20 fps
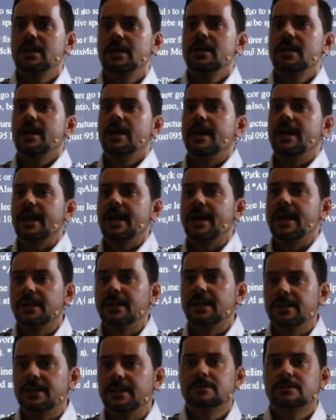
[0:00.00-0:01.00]

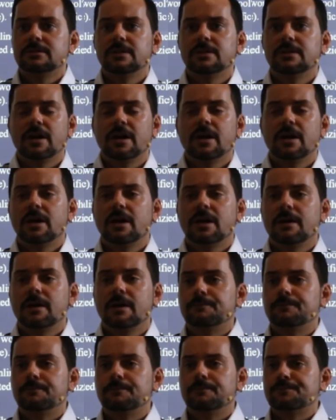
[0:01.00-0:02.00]
and
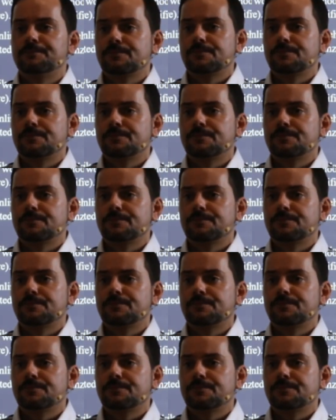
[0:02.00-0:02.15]
um,